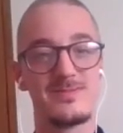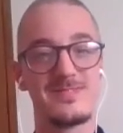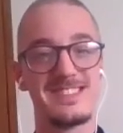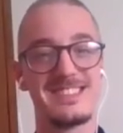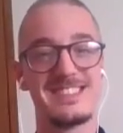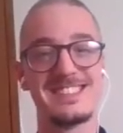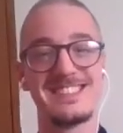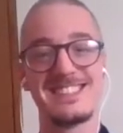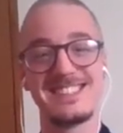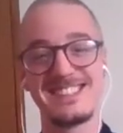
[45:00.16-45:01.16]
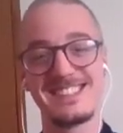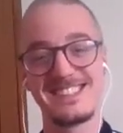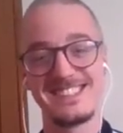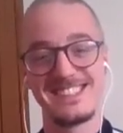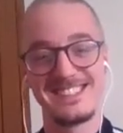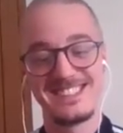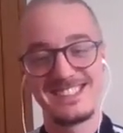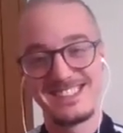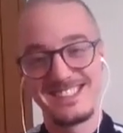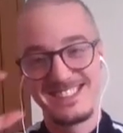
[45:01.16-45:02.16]

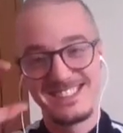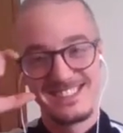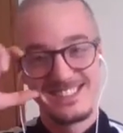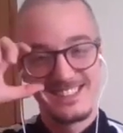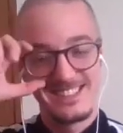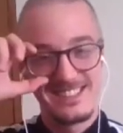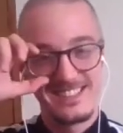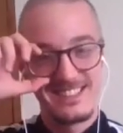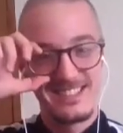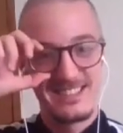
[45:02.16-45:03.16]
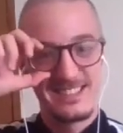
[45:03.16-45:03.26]
(silent)